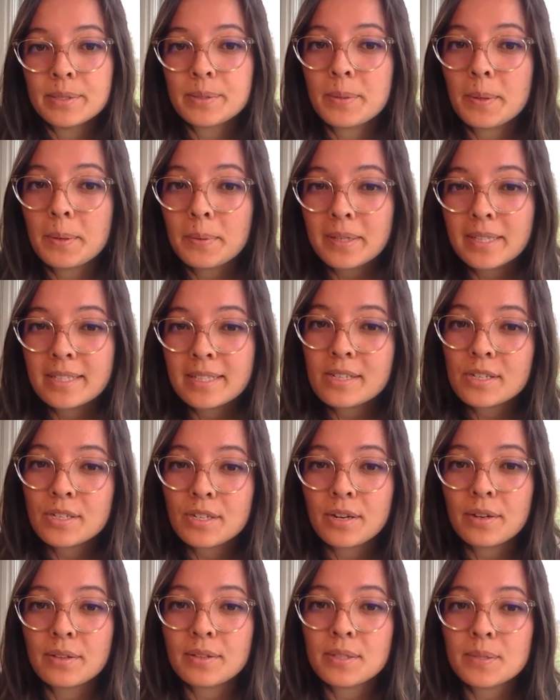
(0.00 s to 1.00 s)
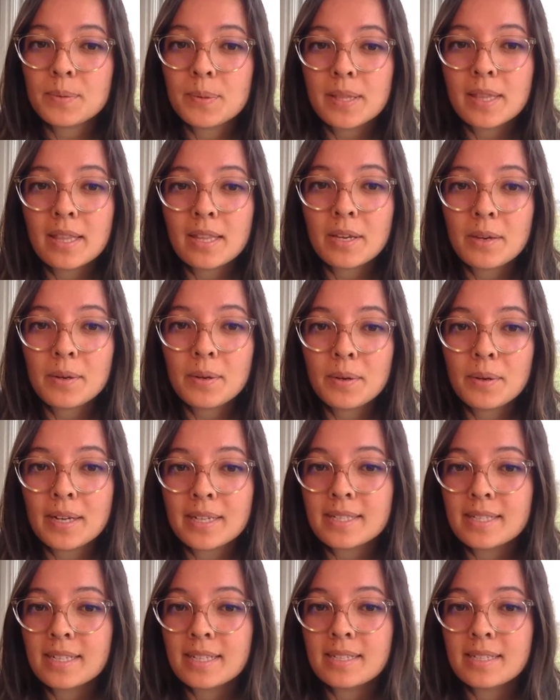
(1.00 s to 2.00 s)
So I wanted to share this with you
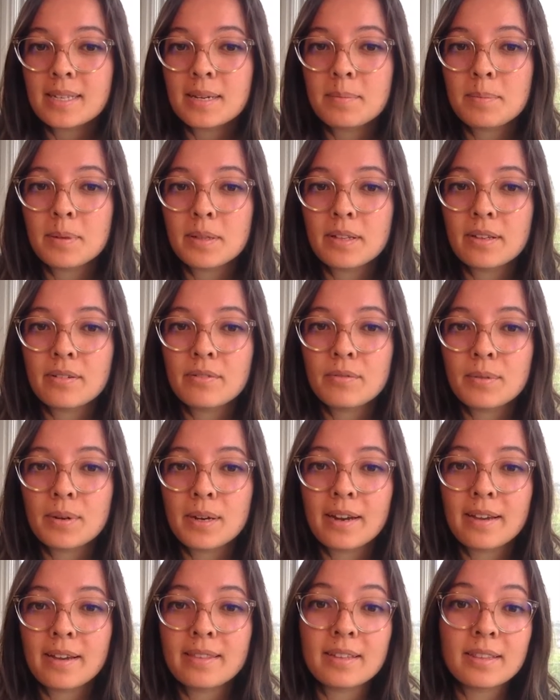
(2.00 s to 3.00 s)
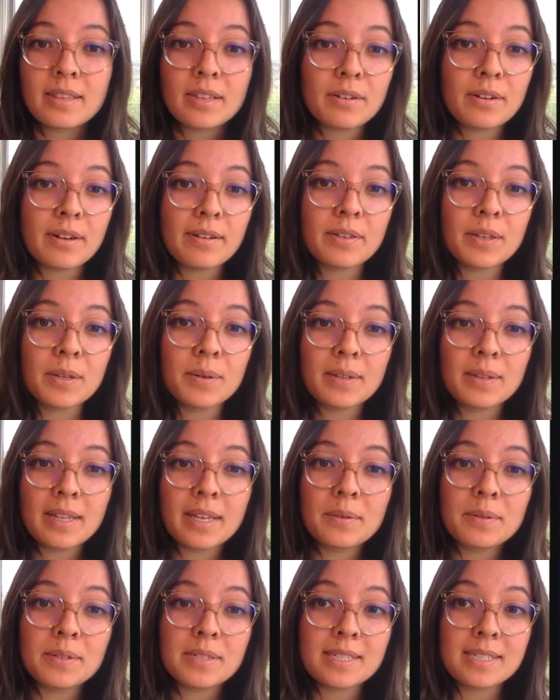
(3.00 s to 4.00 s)
as an example of where I think the GraphQL
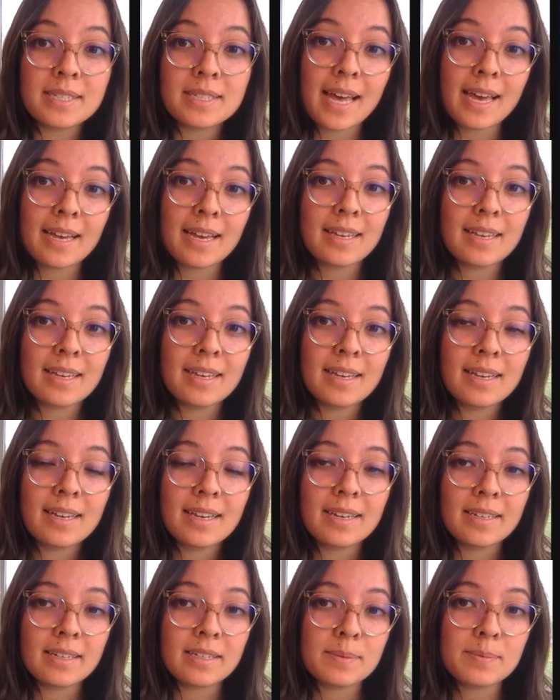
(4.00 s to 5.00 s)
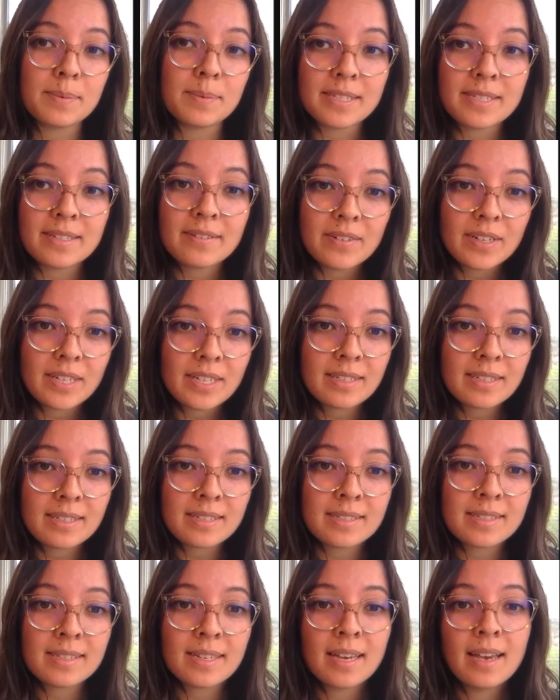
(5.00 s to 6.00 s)
language is lacking in
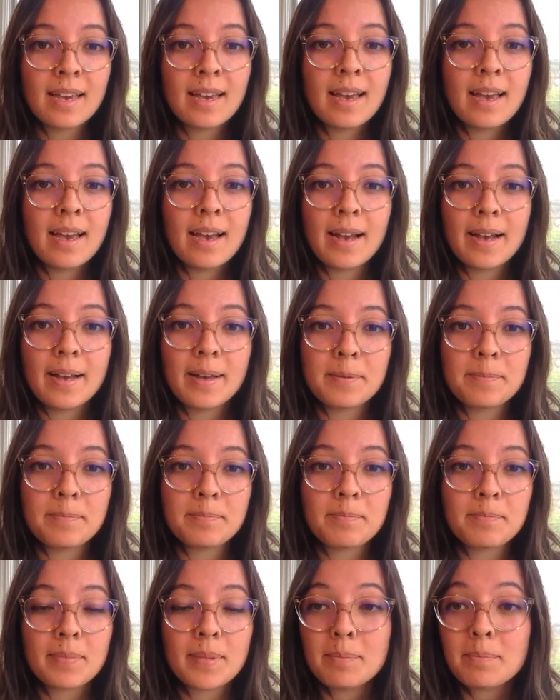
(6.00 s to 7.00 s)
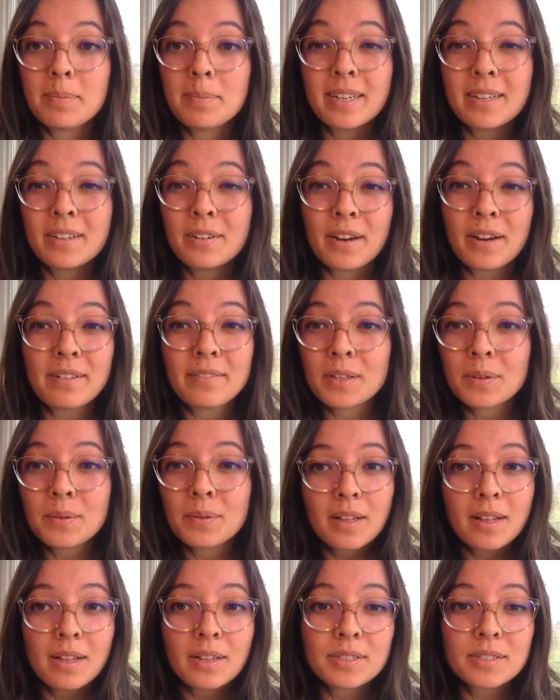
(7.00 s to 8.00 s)
expressiveness. But
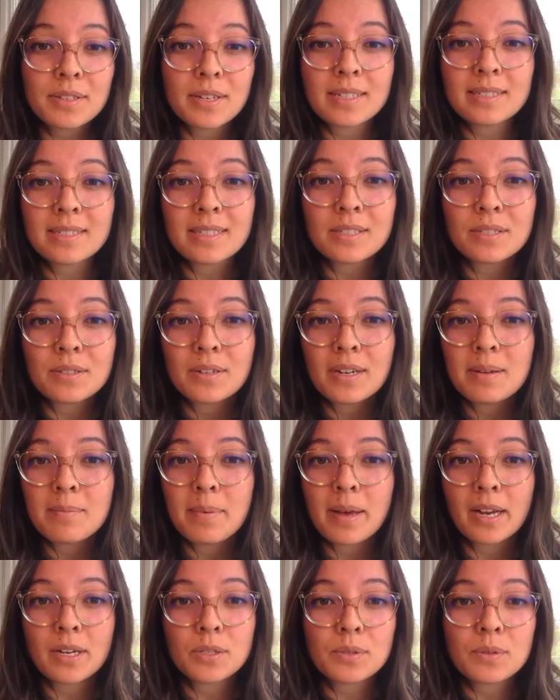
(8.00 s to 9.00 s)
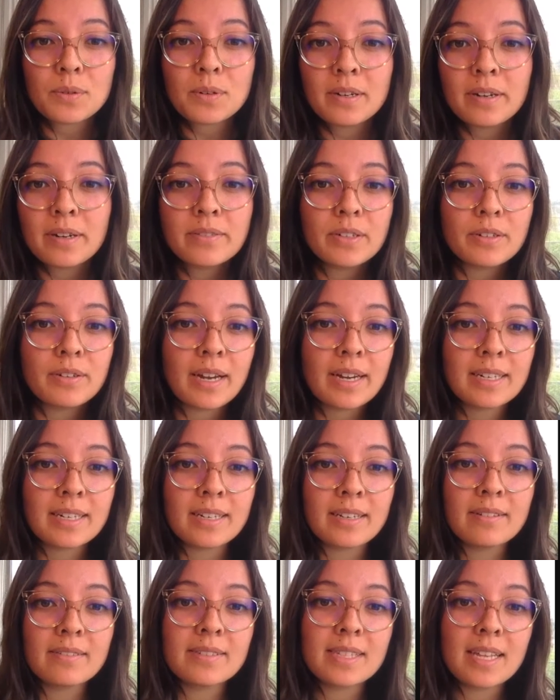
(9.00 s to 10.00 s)
GraphQL also has this great backdoor of
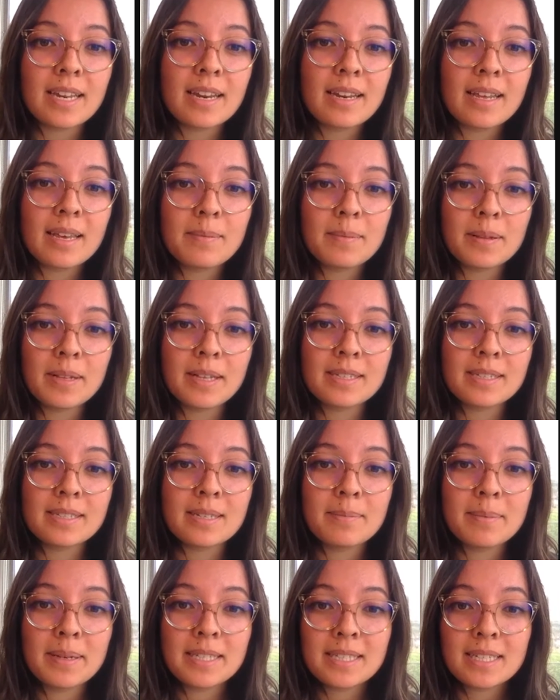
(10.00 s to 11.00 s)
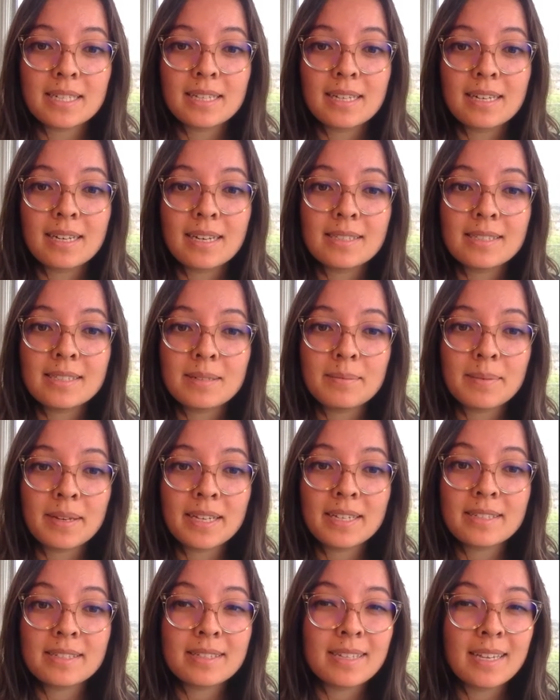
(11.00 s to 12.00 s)
directives that enable us to basically
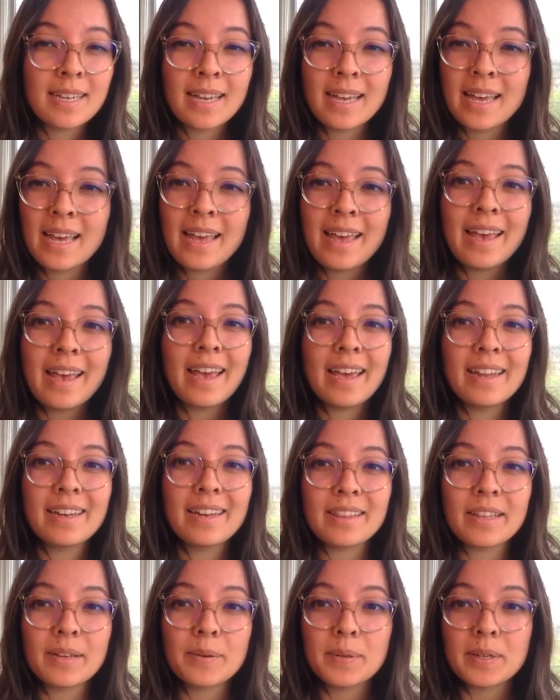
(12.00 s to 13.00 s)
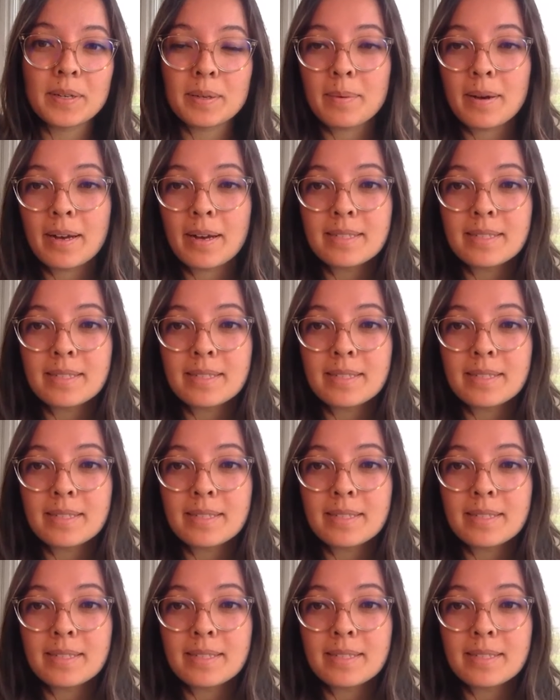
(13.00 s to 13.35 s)
customize anything we could